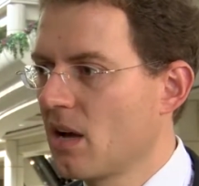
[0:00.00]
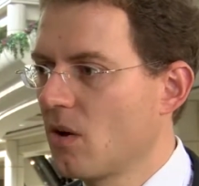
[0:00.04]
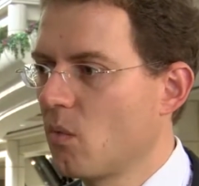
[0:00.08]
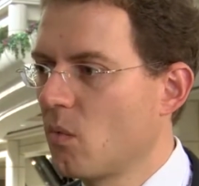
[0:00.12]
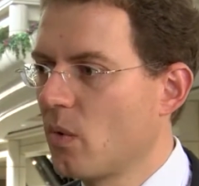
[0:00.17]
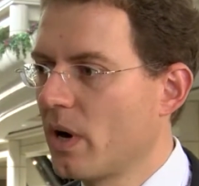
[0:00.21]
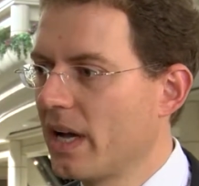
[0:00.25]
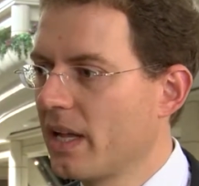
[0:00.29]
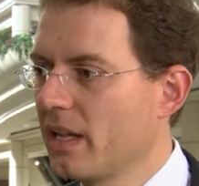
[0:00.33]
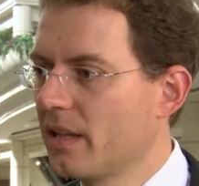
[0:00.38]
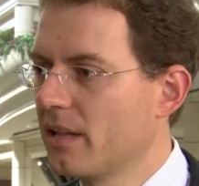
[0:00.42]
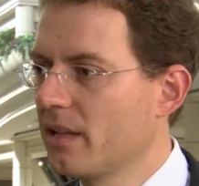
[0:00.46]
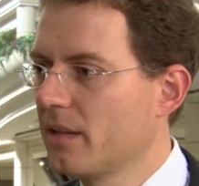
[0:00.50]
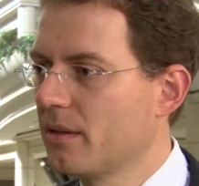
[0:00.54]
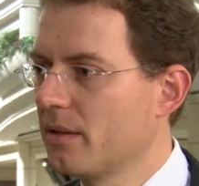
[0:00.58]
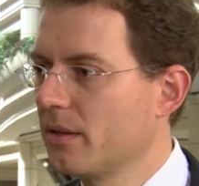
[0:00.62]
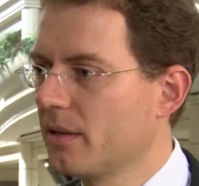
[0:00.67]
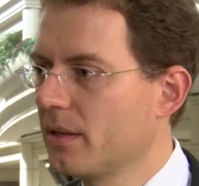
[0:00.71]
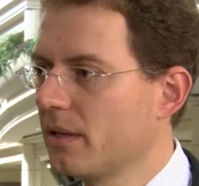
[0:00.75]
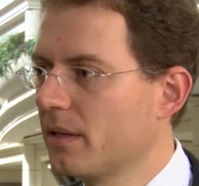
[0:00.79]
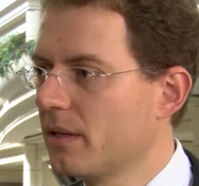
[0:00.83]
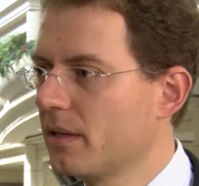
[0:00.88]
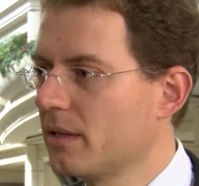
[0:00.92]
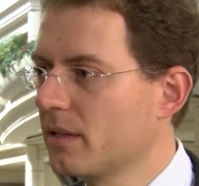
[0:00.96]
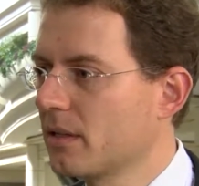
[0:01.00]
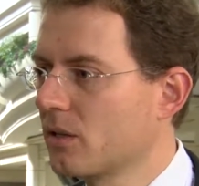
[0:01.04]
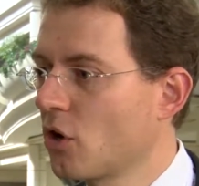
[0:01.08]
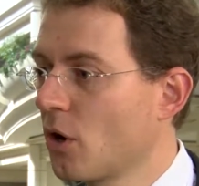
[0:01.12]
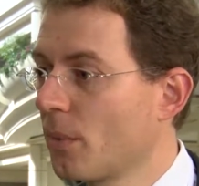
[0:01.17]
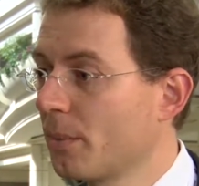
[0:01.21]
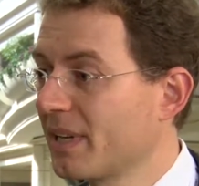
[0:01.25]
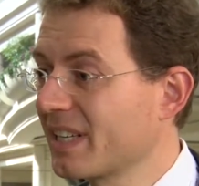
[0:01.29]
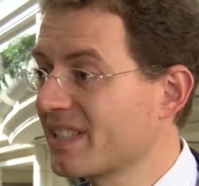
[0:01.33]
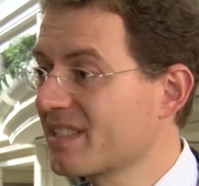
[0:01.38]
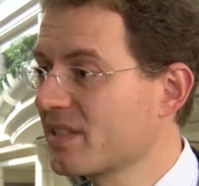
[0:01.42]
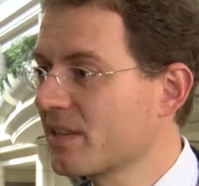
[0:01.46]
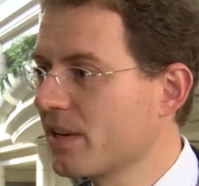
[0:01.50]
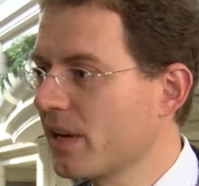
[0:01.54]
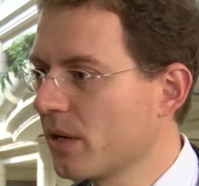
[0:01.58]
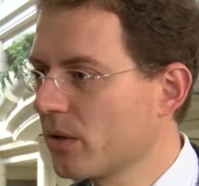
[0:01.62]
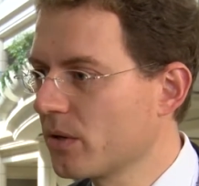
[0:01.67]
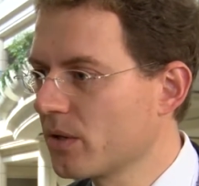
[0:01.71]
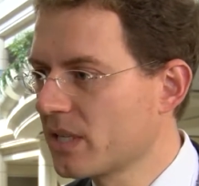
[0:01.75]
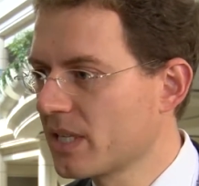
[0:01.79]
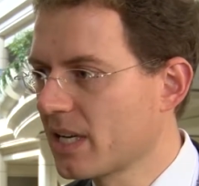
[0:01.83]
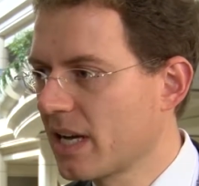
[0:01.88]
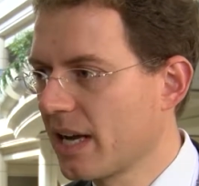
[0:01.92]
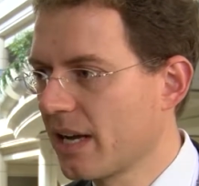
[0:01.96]
while complex
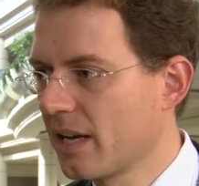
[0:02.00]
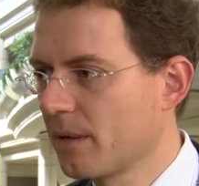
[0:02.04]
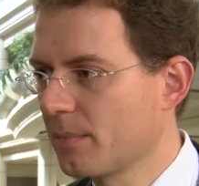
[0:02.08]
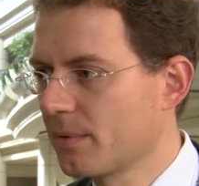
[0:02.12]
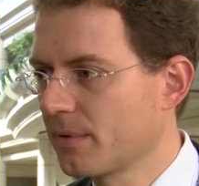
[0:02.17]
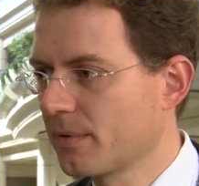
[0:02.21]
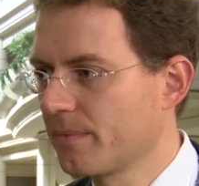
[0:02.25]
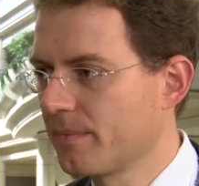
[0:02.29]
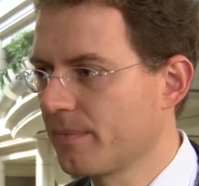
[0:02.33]
karyotype